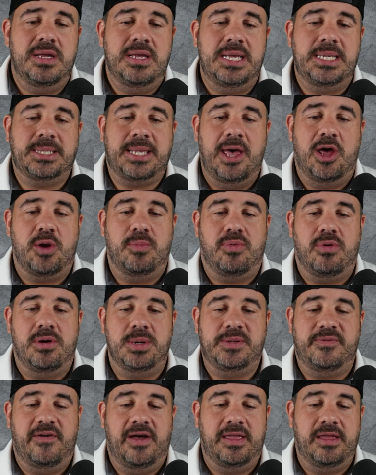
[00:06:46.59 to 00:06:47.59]
His
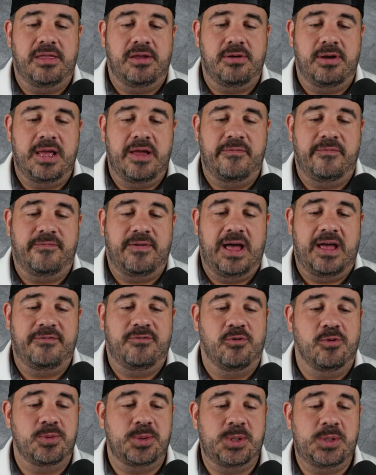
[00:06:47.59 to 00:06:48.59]
counterpart, Savale, on the other hand,
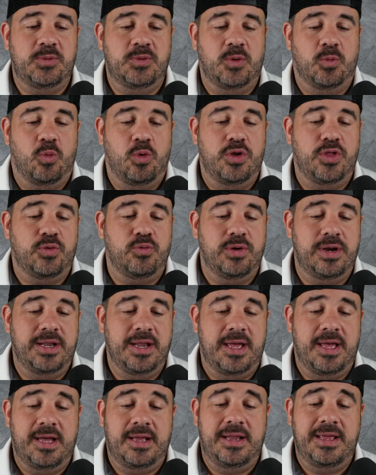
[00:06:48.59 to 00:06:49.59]
5-4-2 with a
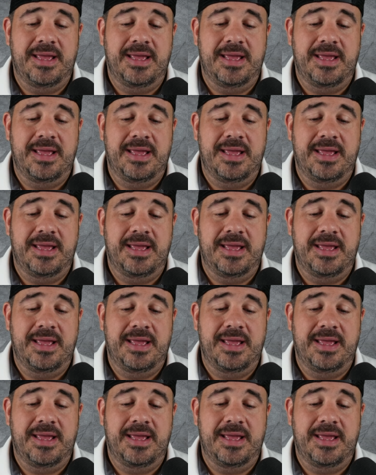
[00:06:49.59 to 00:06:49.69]
1.39,